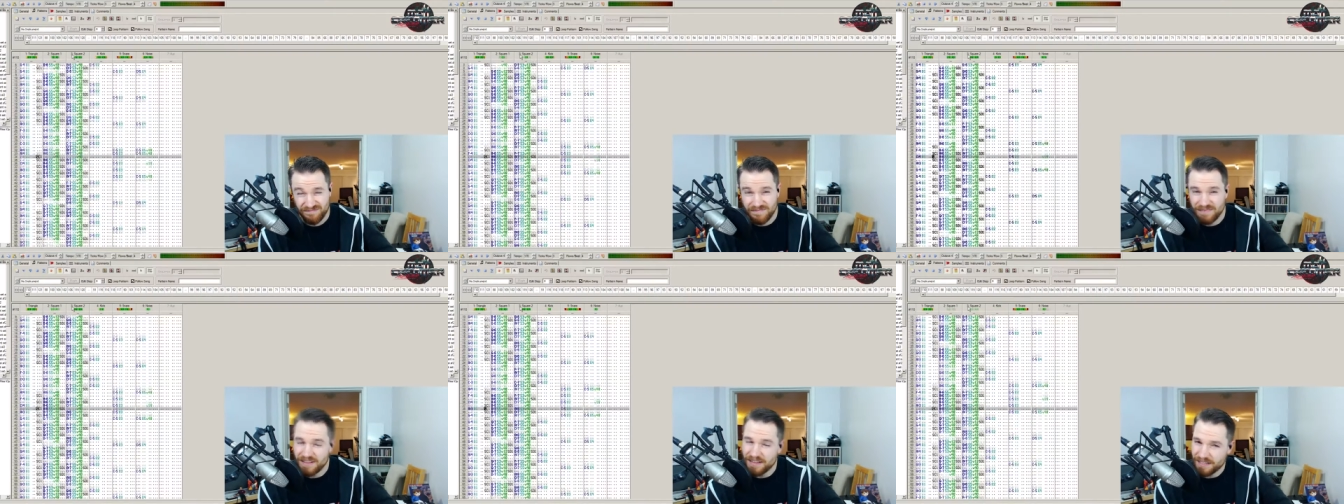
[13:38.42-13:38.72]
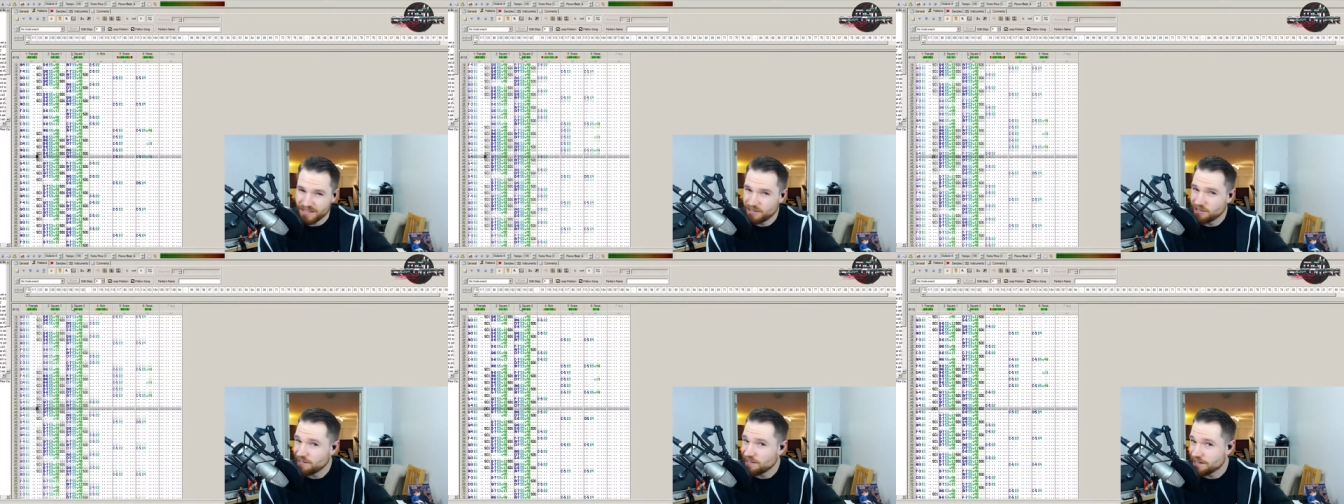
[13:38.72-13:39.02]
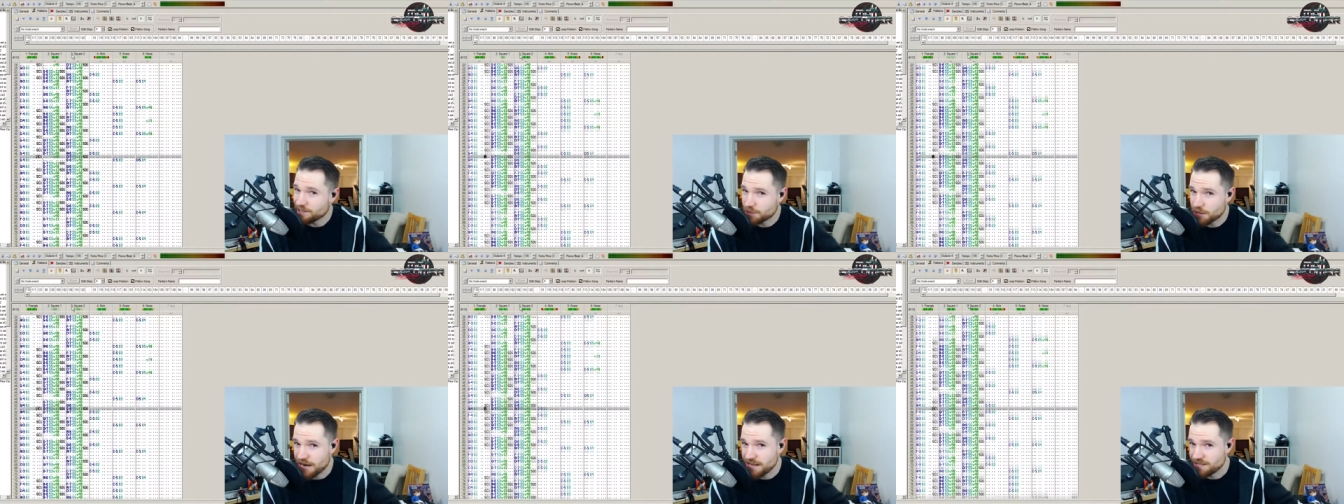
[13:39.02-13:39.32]
like good
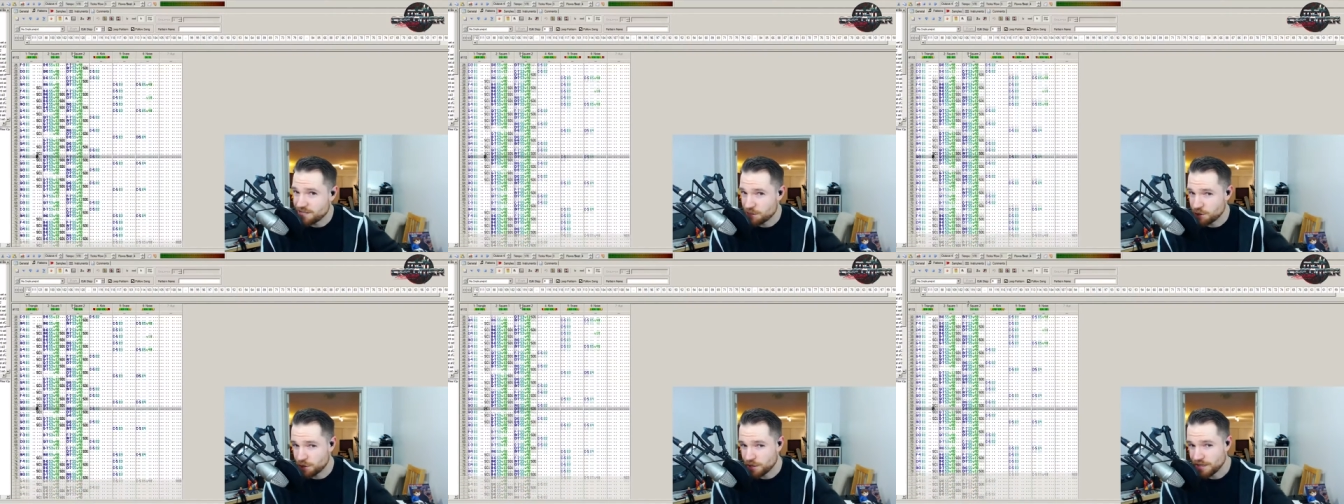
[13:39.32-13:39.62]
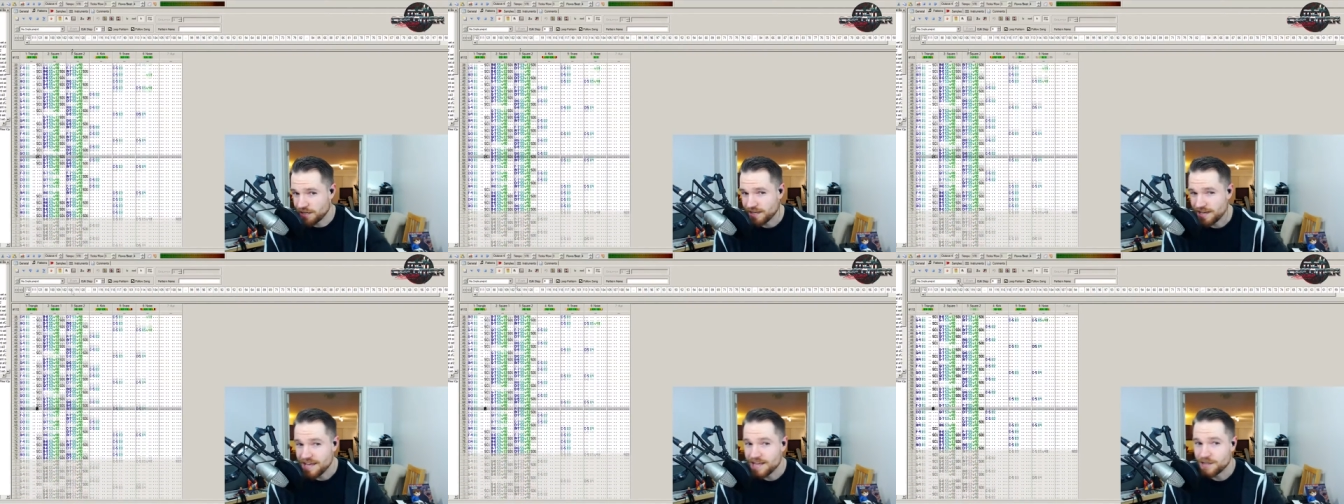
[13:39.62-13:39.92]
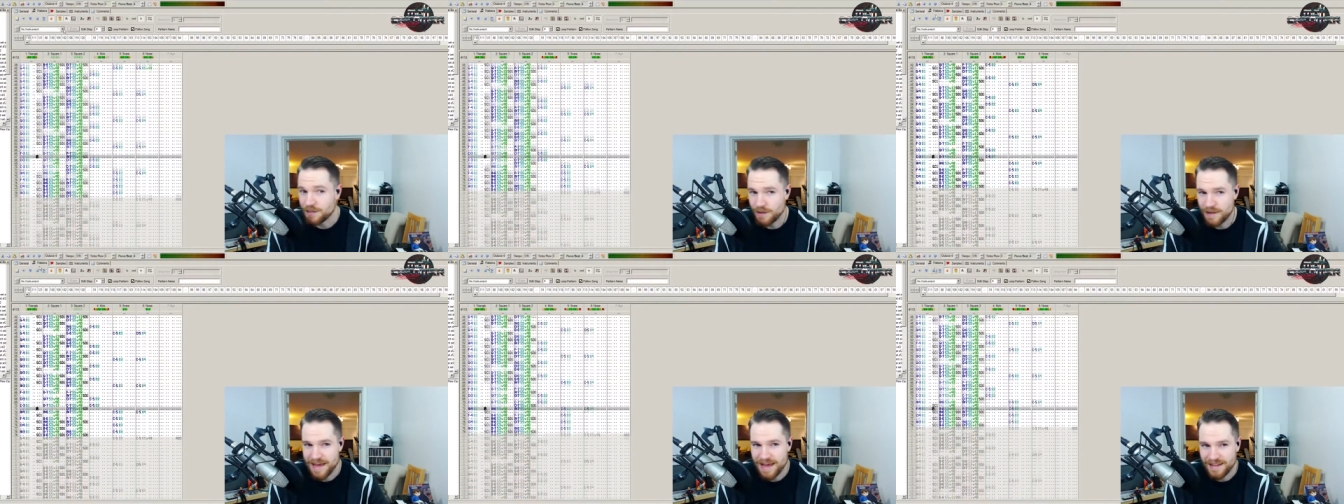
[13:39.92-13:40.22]
luck transitioning
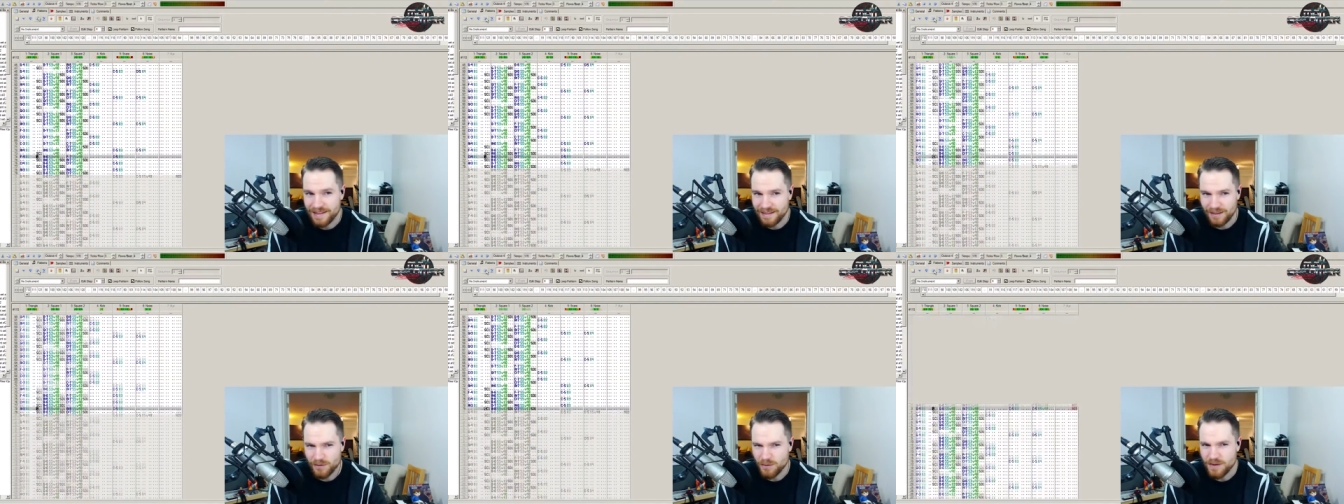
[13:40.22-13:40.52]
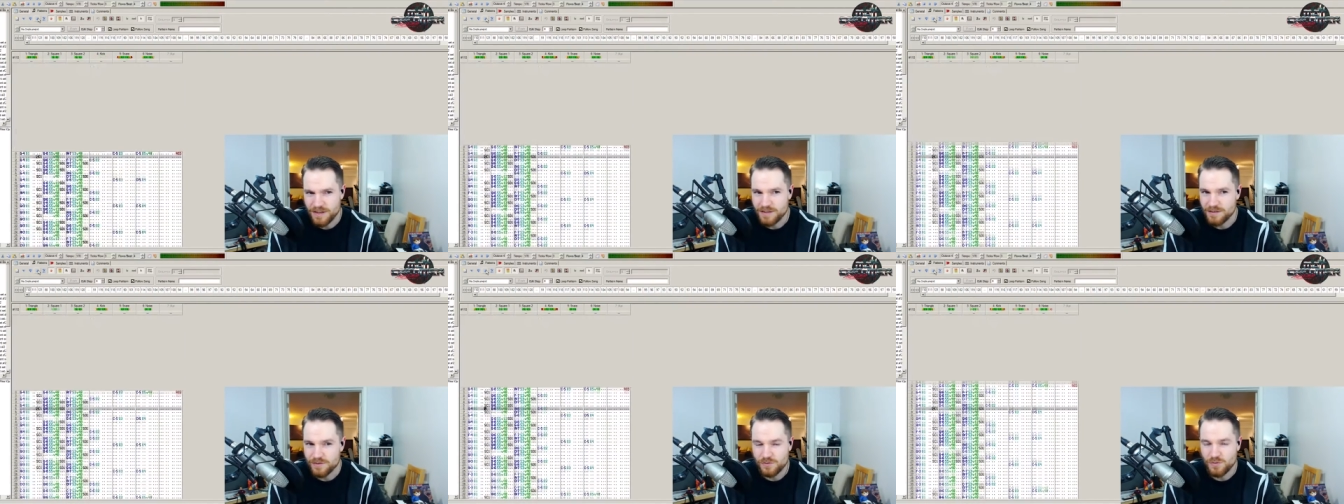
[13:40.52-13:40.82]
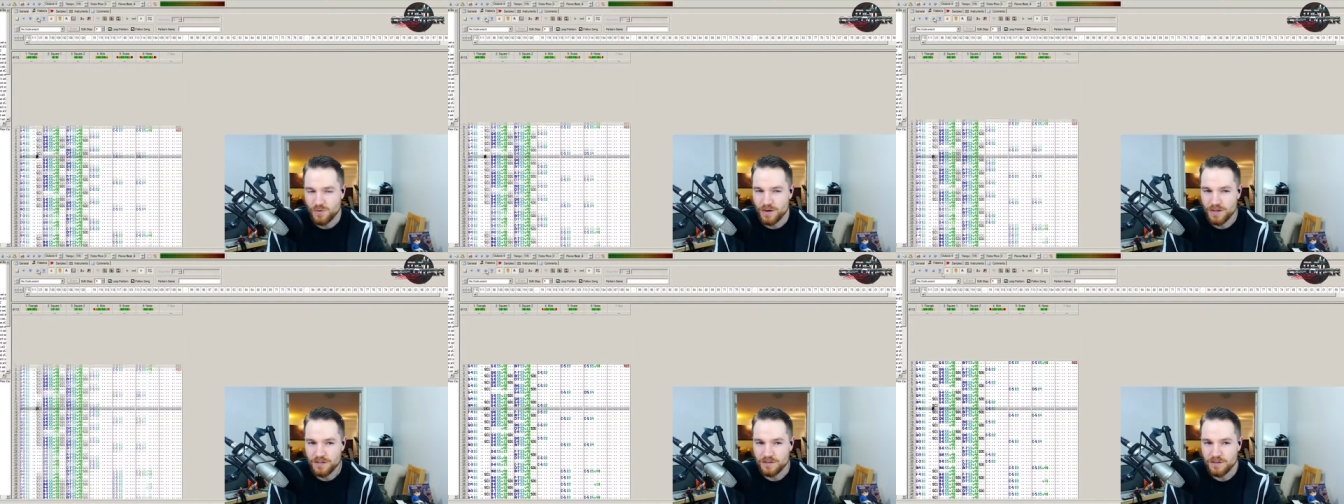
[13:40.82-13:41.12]
into that. Like what do you
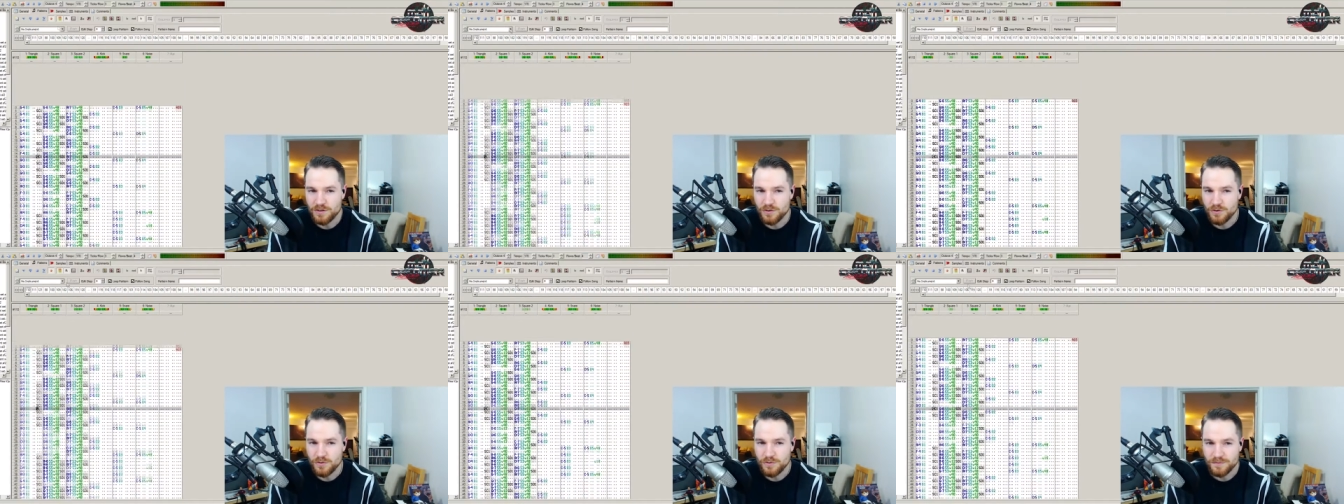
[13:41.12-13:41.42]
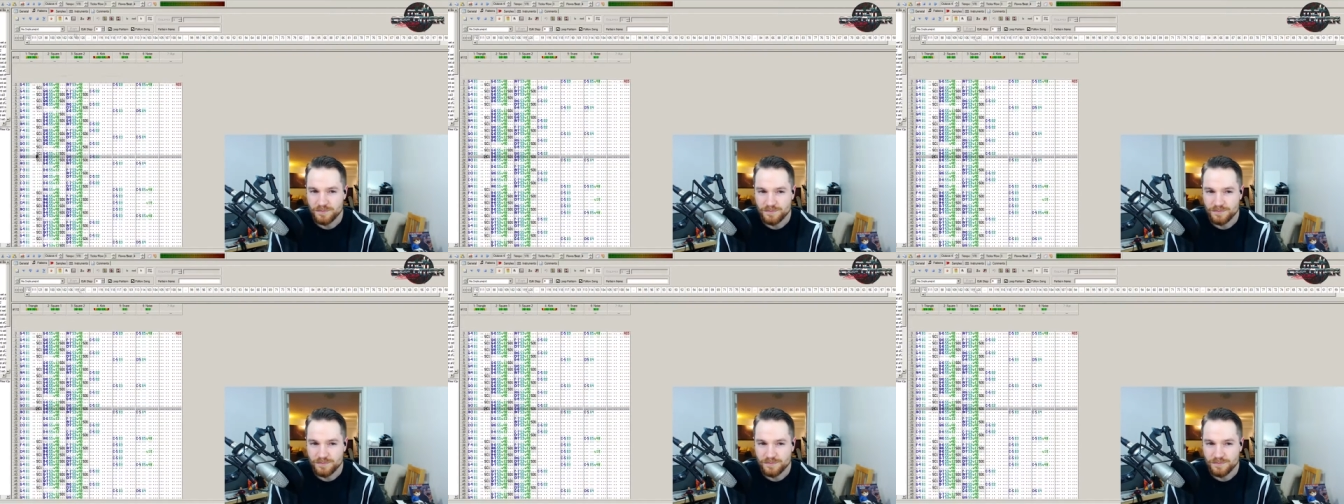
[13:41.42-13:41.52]
what do you do?